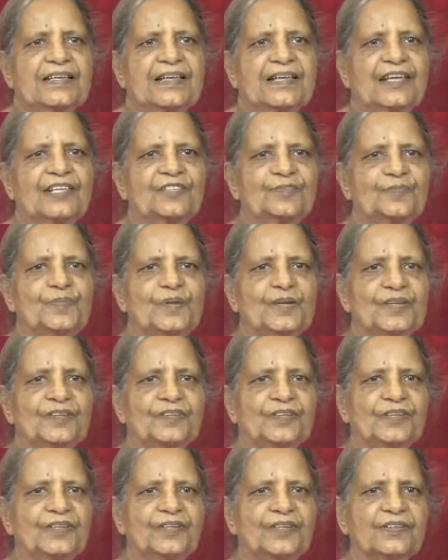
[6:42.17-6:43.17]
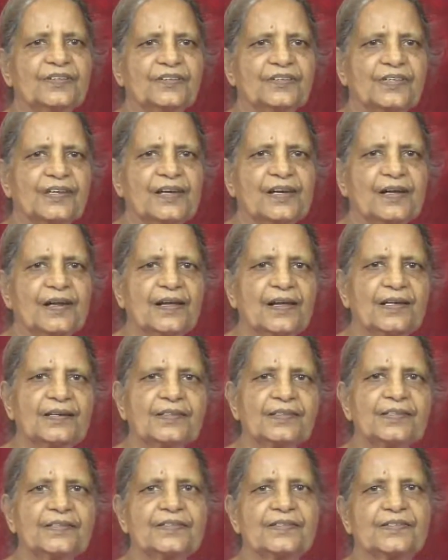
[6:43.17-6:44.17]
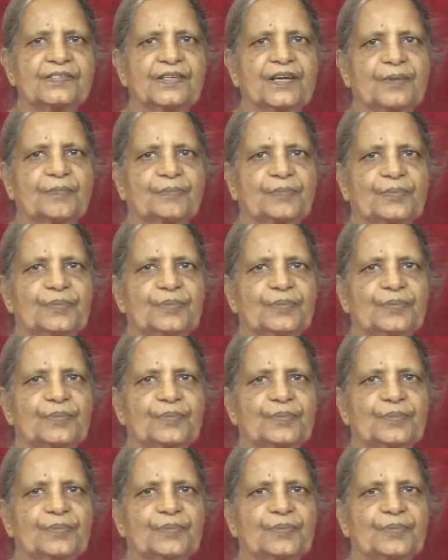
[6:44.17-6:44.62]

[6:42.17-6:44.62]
Aspiration is still another step.